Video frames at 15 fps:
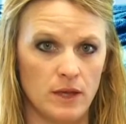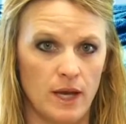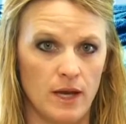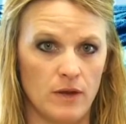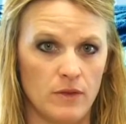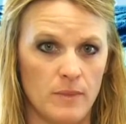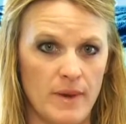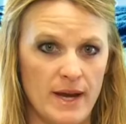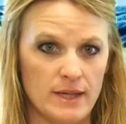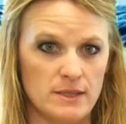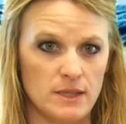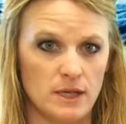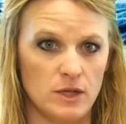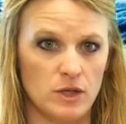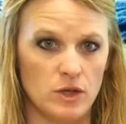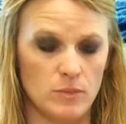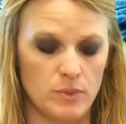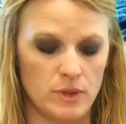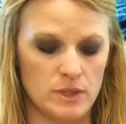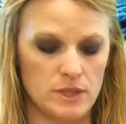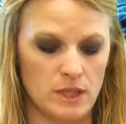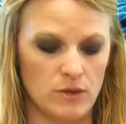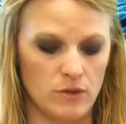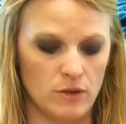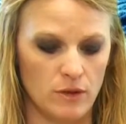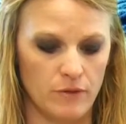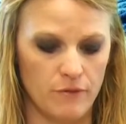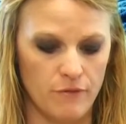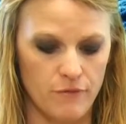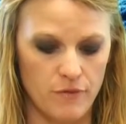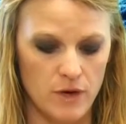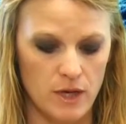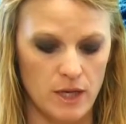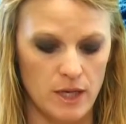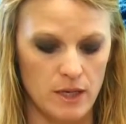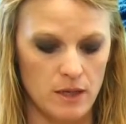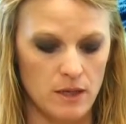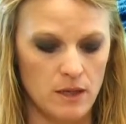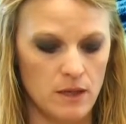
Okay, on the back side you can put it together. And on the front,